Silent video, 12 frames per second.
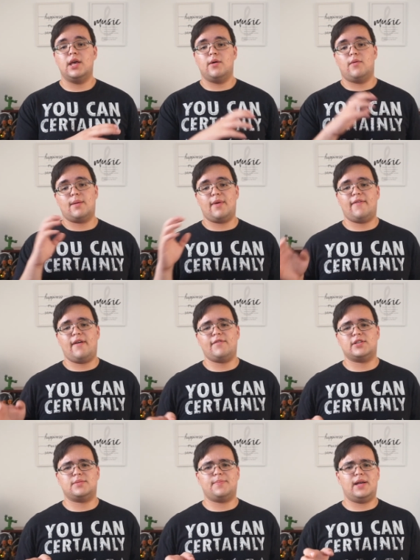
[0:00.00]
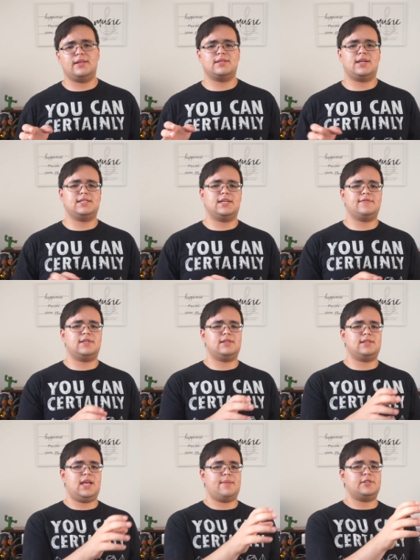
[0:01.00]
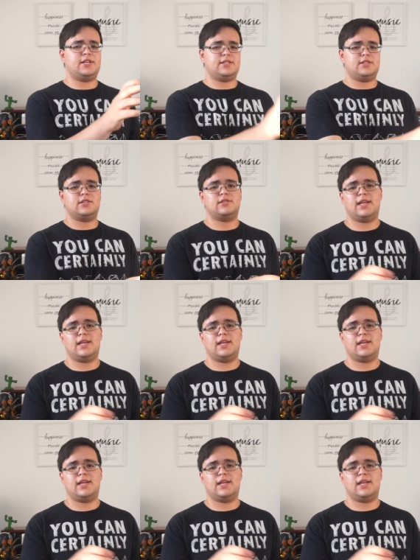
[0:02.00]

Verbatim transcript: one of my favorite spells because it gives the DM a chance to just